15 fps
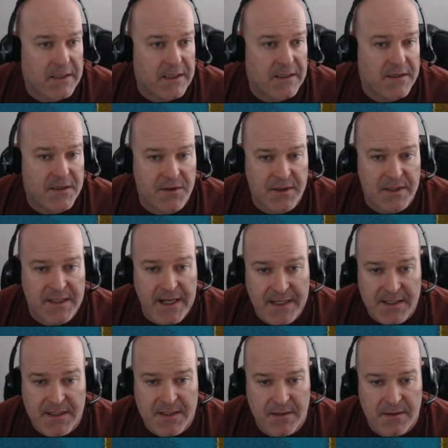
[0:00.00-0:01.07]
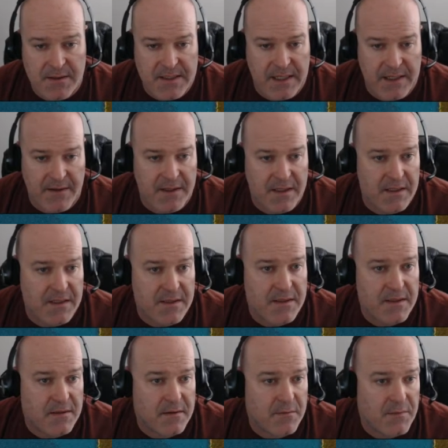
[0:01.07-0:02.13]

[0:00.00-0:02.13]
into the next set of these.